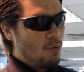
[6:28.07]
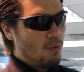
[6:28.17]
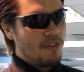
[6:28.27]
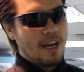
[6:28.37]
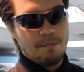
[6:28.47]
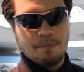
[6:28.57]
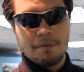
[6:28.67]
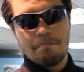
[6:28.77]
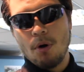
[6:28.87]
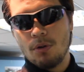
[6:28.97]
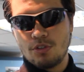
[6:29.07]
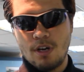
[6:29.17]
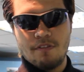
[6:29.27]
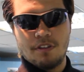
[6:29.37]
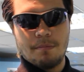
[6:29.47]
with that big bolt
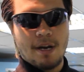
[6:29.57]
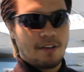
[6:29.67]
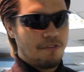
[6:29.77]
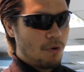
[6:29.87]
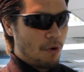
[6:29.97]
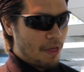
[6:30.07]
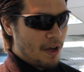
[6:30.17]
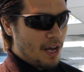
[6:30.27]
traveling back and forth.